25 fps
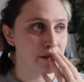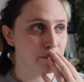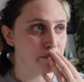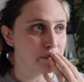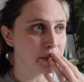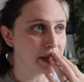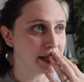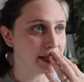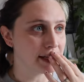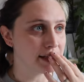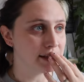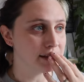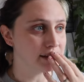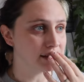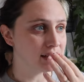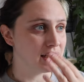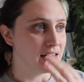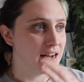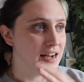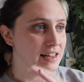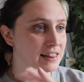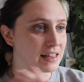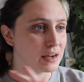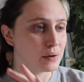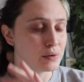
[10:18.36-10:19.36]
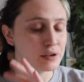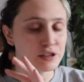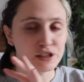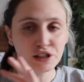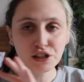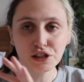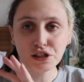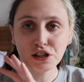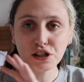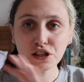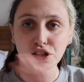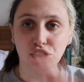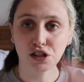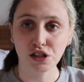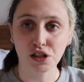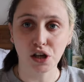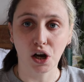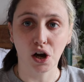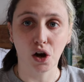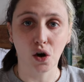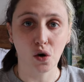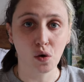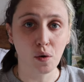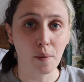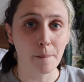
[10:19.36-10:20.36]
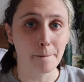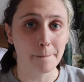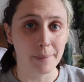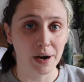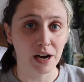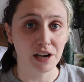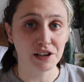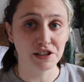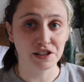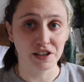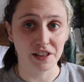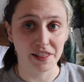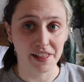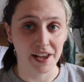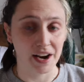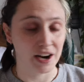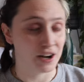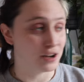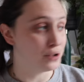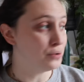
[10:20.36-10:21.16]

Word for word: because there was just so much there.